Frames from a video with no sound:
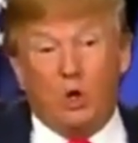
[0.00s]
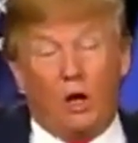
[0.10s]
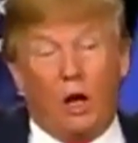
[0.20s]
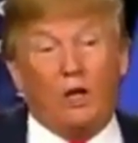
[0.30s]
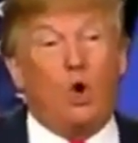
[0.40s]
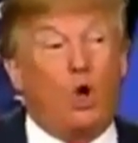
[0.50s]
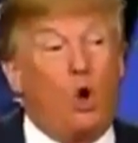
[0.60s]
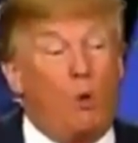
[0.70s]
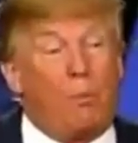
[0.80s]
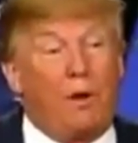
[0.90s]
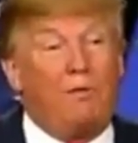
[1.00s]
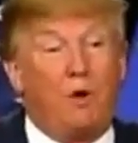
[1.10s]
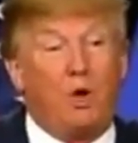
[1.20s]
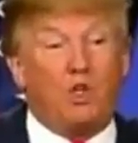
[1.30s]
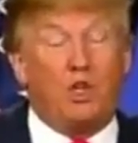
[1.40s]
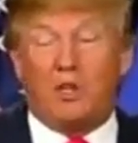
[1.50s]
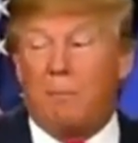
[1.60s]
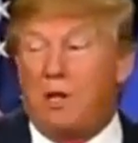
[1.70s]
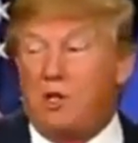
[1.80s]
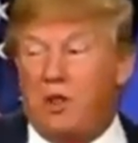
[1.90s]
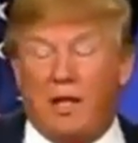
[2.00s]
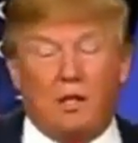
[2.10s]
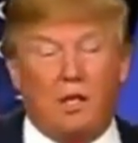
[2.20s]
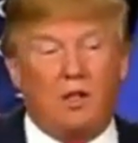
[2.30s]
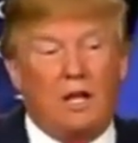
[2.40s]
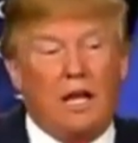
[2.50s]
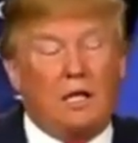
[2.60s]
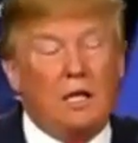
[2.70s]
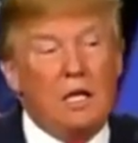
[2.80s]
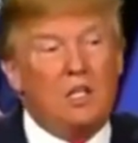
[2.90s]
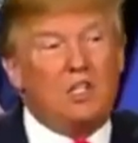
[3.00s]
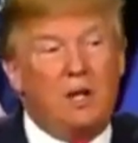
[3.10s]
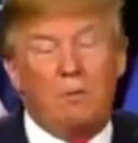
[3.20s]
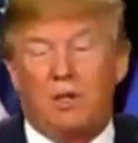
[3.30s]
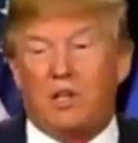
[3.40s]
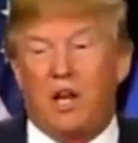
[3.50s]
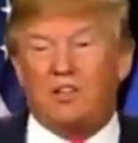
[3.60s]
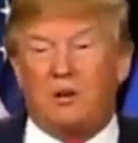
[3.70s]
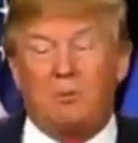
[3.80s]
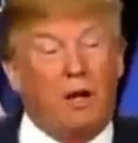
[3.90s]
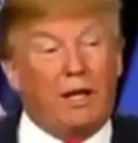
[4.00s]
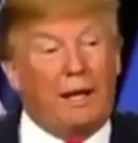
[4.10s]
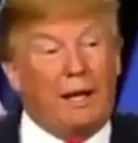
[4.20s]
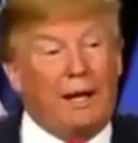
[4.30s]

I talk corporate inversions. I mentioned that the other night to some of these guys I'm running against.